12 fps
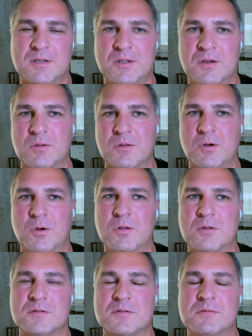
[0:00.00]
the
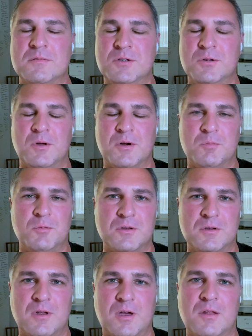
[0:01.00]
goal is $200
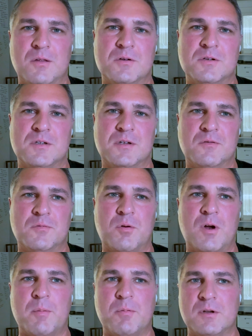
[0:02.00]
million of
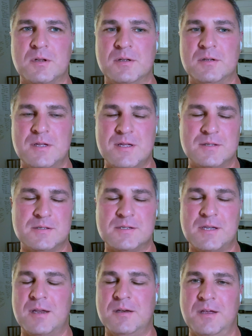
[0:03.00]
property in
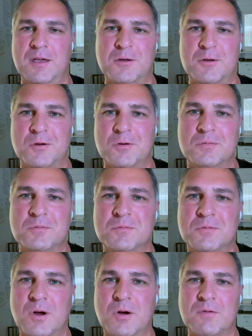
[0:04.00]
San Diego
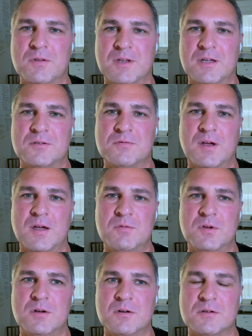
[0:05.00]
over the next 5
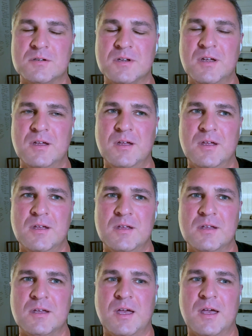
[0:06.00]
years.
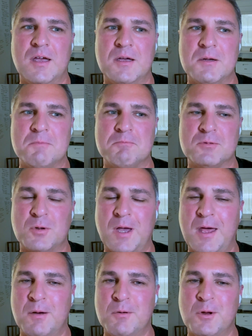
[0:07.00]
So
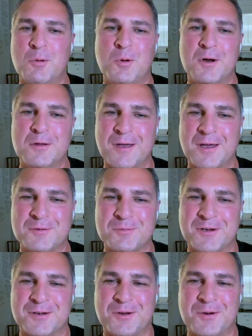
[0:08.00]
I don't know where you guys
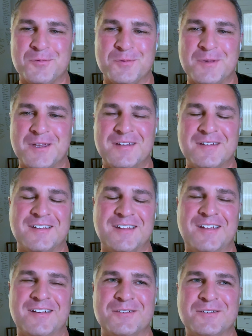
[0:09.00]
want to go from that.
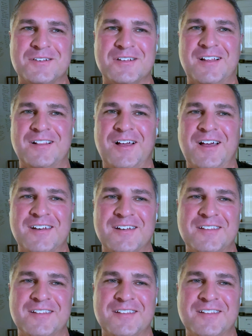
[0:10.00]
There's a lot